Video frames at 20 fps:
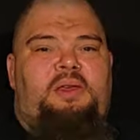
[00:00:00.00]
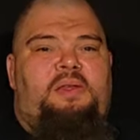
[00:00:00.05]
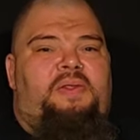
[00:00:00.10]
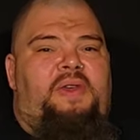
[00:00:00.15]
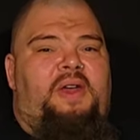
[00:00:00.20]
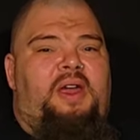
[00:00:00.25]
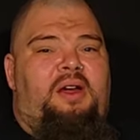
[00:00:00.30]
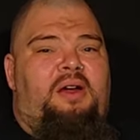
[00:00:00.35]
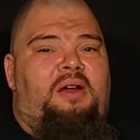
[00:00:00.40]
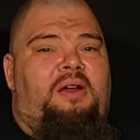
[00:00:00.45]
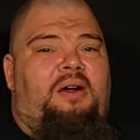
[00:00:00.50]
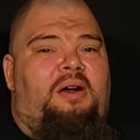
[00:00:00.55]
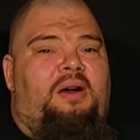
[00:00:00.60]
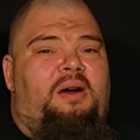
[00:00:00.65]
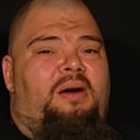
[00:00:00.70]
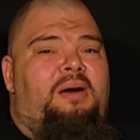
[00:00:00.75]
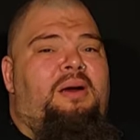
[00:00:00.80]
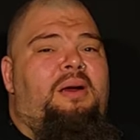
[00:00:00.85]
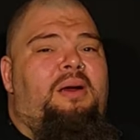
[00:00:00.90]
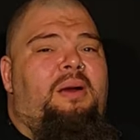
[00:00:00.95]
There
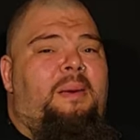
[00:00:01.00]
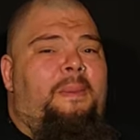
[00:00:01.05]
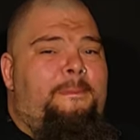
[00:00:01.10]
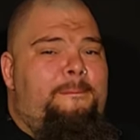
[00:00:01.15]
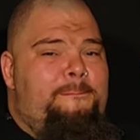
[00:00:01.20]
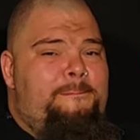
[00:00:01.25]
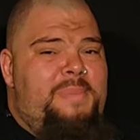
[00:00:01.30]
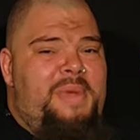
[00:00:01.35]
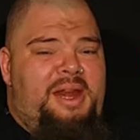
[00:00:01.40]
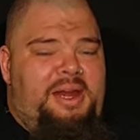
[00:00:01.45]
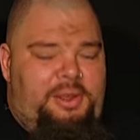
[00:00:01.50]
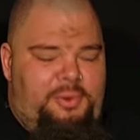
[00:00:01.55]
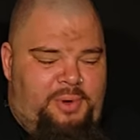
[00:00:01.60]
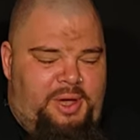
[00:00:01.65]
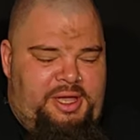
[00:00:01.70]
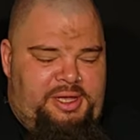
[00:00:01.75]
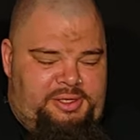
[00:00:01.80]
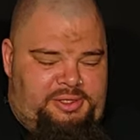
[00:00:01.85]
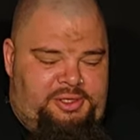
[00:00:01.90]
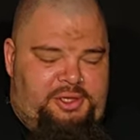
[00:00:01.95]
are many
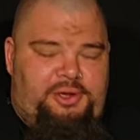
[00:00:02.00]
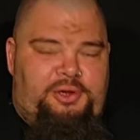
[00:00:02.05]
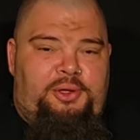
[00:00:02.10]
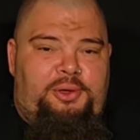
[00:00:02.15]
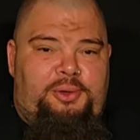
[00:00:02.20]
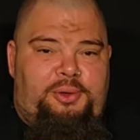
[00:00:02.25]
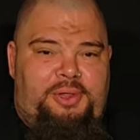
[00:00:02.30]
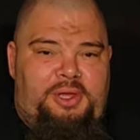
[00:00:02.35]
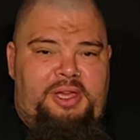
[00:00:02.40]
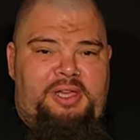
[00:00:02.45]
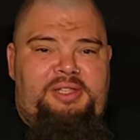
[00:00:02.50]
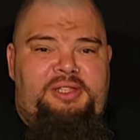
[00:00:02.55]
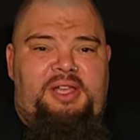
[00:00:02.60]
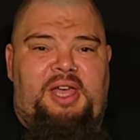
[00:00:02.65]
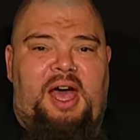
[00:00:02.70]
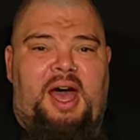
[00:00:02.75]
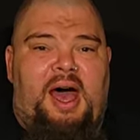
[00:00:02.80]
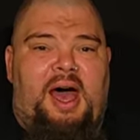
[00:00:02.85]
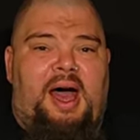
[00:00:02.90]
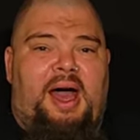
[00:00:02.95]
ways to do this.
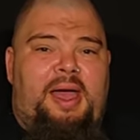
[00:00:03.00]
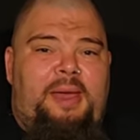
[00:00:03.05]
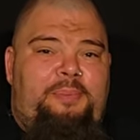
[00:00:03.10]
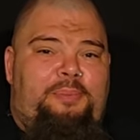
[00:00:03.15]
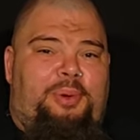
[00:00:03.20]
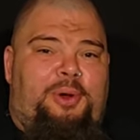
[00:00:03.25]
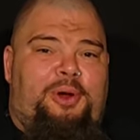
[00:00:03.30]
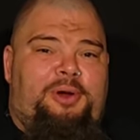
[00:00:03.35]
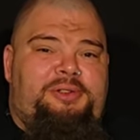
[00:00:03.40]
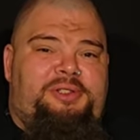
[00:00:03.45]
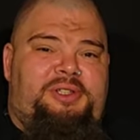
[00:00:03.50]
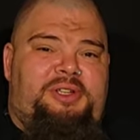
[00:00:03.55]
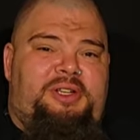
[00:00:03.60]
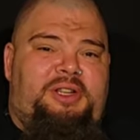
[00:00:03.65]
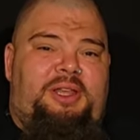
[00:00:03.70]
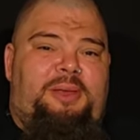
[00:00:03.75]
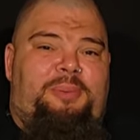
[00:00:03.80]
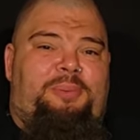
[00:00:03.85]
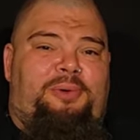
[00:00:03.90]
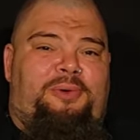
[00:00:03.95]
I
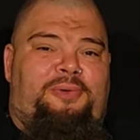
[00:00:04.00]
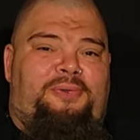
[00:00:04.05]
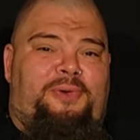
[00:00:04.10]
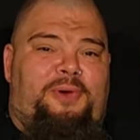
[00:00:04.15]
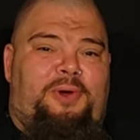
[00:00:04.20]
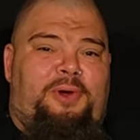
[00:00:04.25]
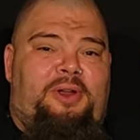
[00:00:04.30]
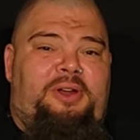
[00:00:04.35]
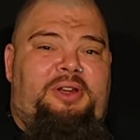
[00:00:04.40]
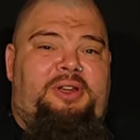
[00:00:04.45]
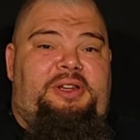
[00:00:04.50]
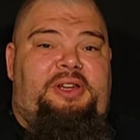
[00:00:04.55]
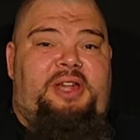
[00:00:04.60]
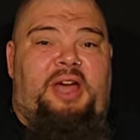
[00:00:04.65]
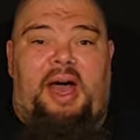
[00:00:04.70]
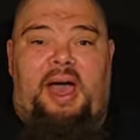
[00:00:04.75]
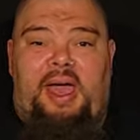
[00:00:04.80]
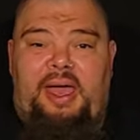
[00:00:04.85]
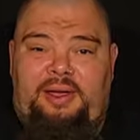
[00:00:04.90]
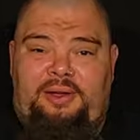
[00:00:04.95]
personally prefer a
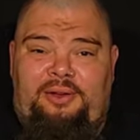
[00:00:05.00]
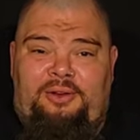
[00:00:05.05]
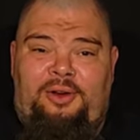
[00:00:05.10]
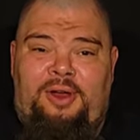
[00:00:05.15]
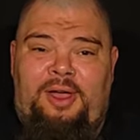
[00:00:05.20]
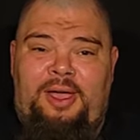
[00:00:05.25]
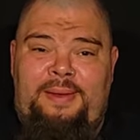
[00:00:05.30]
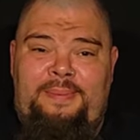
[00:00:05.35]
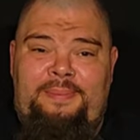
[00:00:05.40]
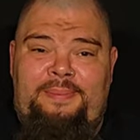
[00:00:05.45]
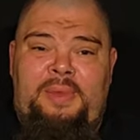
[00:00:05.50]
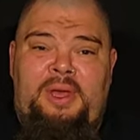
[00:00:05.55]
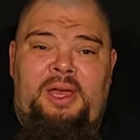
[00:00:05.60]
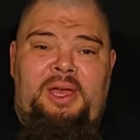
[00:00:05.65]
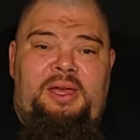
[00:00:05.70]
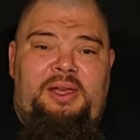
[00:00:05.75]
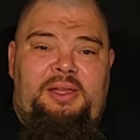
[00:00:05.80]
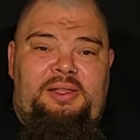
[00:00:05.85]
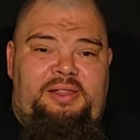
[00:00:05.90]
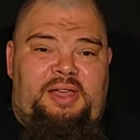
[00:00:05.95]
diagram
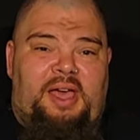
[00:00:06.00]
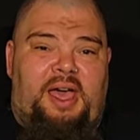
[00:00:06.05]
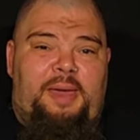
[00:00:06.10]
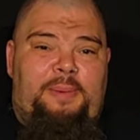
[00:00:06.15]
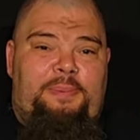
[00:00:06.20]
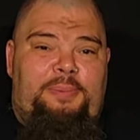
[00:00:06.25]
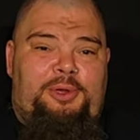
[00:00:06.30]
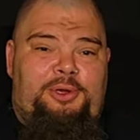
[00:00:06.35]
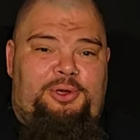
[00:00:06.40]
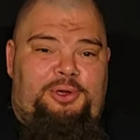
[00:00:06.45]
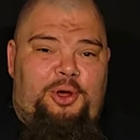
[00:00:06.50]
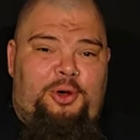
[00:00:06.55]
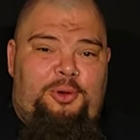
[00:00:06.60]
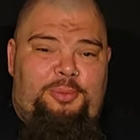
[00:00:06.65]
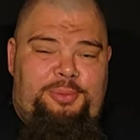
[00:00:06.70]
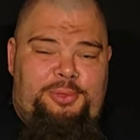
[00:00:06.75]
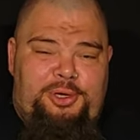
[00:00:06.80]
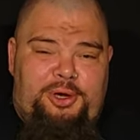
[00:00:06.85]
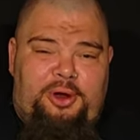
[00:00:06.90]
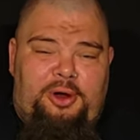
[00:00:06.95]
type
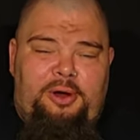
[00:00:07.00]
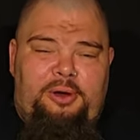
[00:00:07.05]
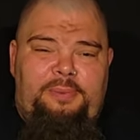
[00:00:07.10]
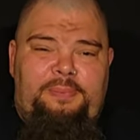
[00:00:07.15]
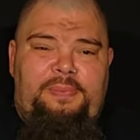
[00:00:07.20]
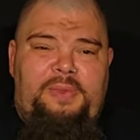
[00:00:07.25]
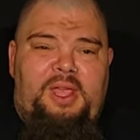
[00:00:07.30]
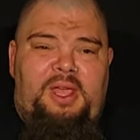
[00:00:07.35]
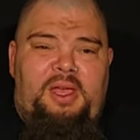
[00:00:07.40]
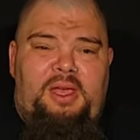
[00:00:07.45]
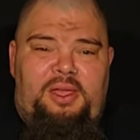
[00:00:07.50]
dope chart.